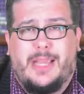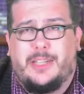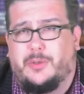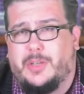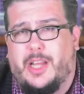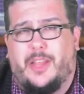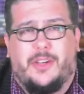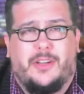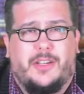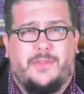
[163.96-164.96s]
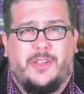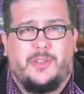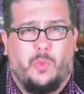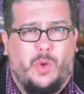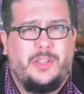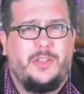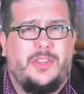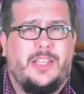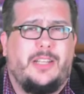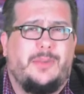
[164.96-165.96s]
man to another, and if there's one good
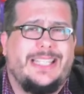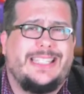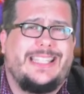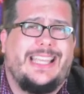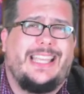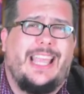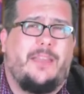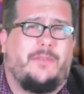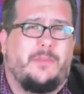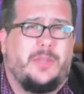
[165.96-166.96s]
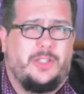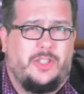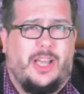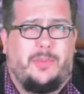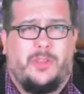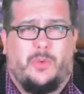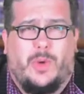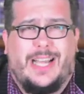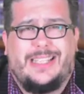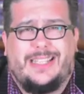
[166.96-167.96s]
thing that we can say came from the job of the
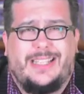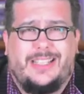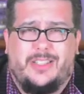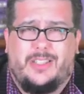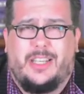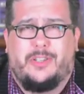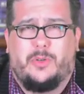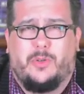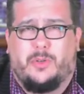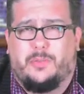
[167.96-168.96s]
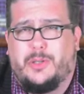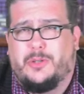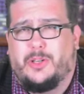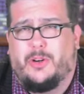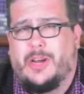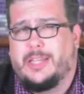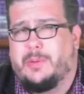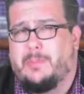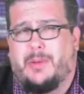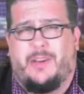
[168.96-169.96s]
Weinstein sexual abuse and
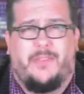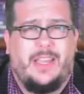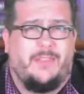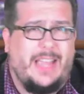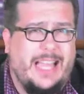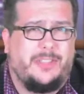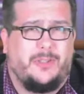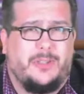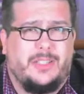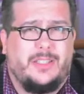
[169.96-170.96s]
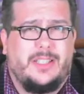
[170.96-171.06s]
harassment buffet of assholeness,